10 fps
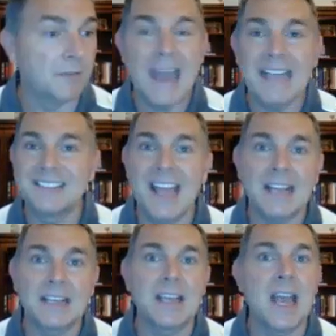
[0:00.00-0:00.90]
fat
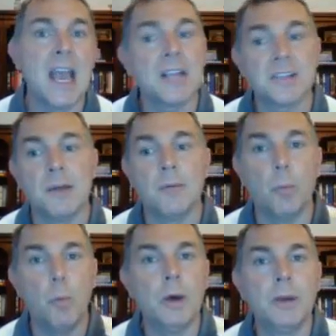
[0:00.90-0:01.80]
stack of cash.
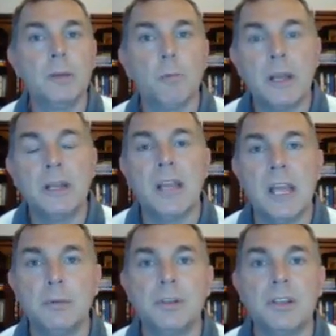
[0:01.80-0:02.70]
I'm willing, ready, and
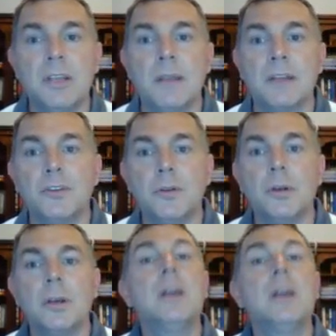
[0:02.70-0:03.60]
able to give that to
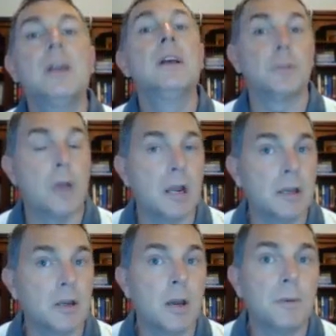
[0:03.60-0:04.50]
you. So knock
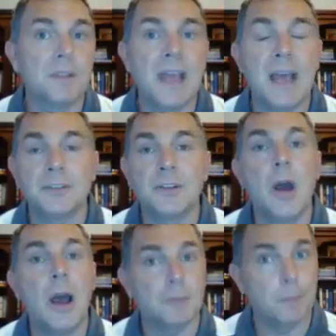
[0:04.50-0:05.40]
a couple thousand
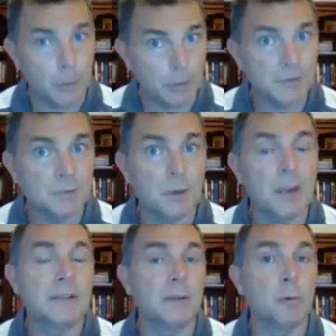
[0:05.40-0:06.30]
off the purchase
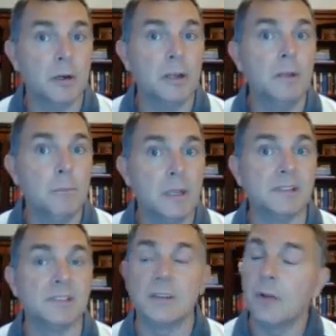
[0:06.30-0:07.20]
price, and we're in
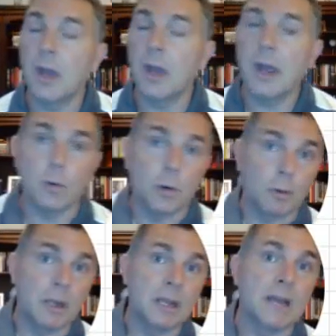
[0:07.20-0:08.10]
business. If not, I'm going
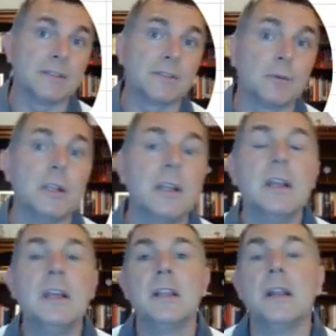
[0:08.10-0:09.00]
right down the street.
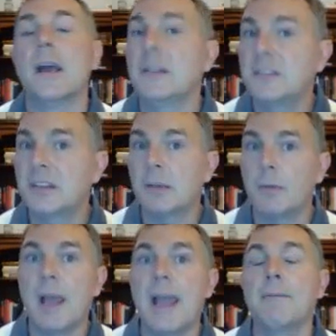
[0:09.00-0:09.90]
The nice thing
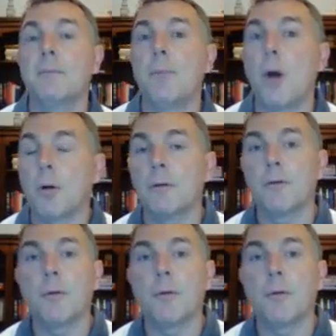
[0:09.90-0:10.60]
about having the borrowing